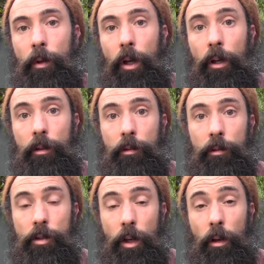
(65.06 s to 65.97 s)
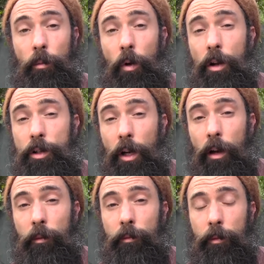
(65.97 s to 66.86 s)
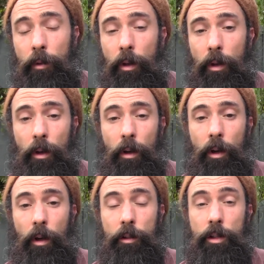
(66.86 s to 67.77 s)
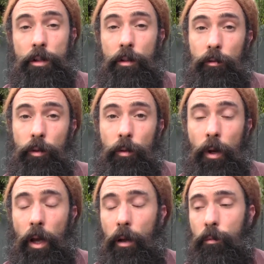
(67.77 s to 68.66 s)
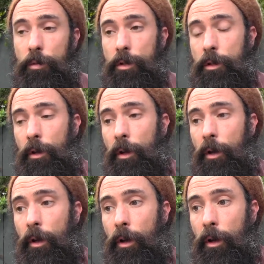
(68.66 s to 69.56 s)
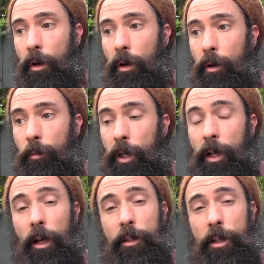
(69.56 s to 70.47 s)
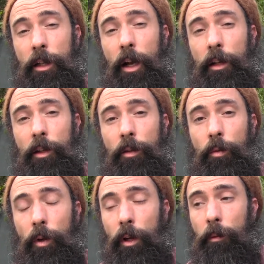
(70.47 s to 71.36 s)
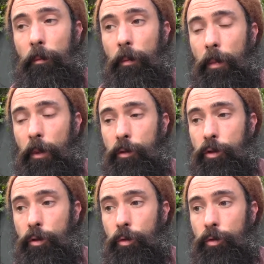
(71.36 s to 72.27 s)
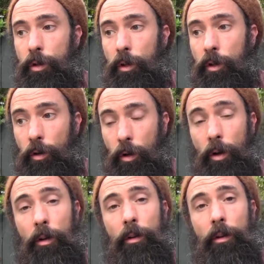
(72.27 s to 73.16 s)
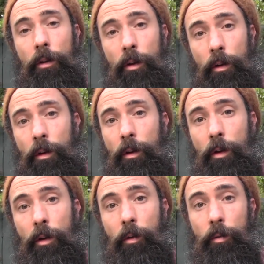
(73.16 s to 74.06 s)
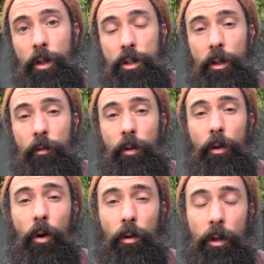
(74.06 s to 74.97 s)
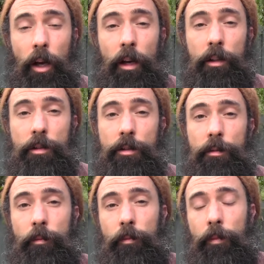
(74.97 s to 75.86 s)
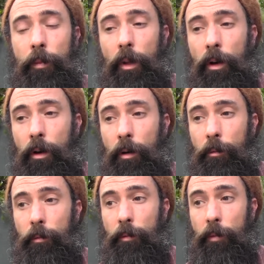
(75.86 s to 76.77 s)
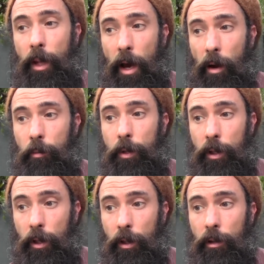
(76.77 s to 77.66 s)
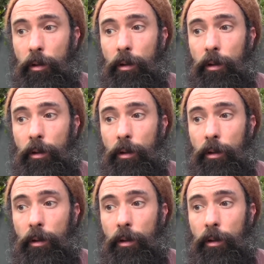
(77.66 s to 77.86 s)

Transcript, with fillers: and Jacob Rothschild, uh, just a few names, um, in 1993 to secure a region of the Golan Heights, now being